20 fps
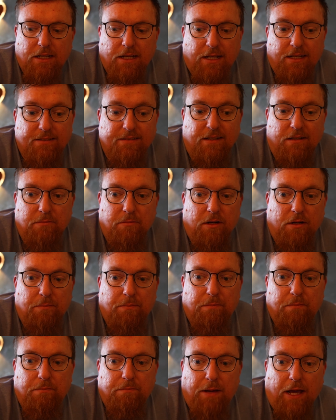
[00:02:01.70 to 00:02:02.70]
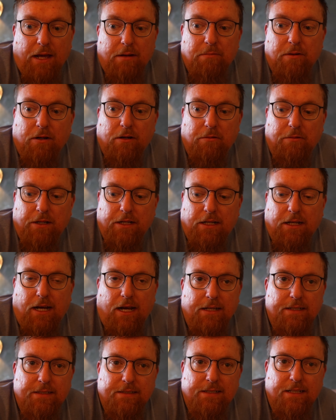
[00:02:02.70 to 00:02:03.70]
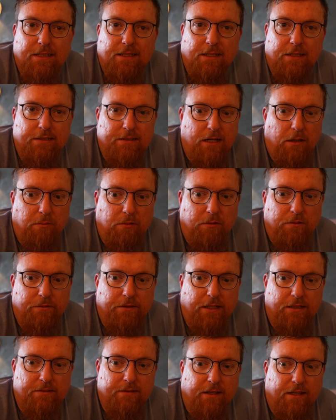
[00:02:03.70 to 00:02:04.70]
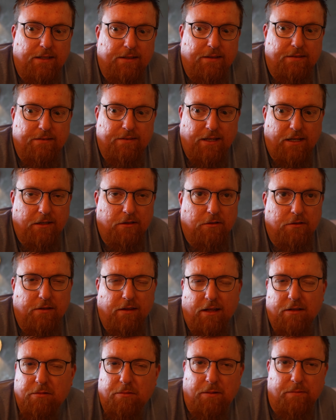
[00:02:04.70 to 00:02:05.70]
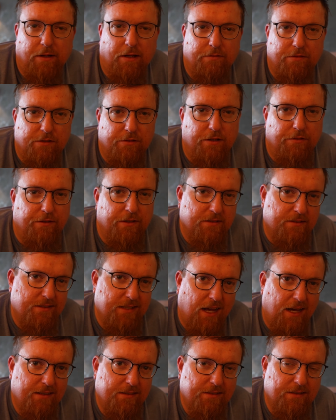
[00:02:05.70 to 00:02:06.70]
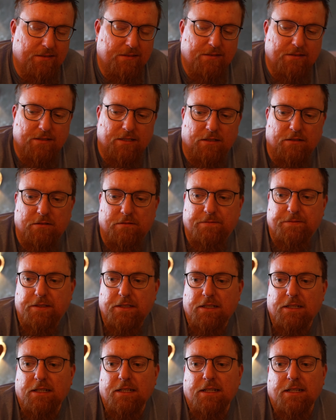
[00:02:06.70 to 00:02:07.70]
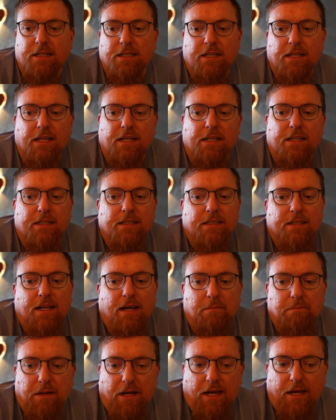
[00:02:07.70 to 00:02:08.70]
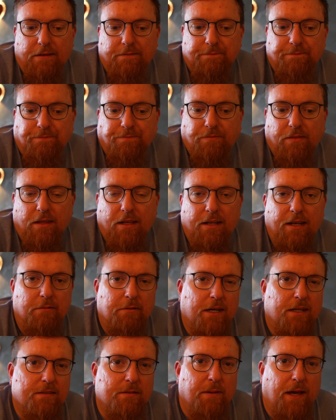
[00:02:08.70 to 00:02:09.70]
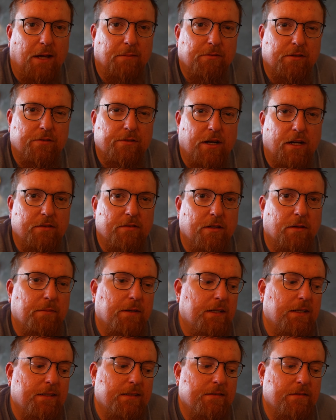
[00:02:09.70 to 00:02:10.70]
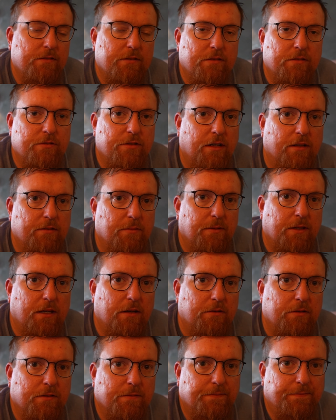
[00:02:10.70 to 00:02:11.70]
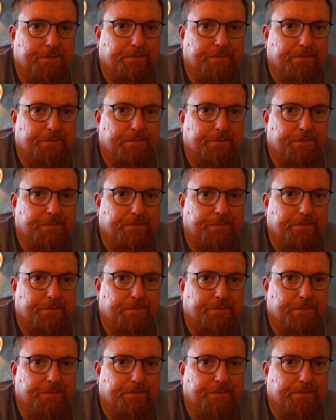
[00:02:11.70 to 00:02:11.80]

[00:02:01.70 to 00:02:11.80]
It's not a bad margarita. I did get the double. Nacy got the single, so that's why we have two different sizes too. Not bad. Now we got some apps to try, so I'm gonna try some of those.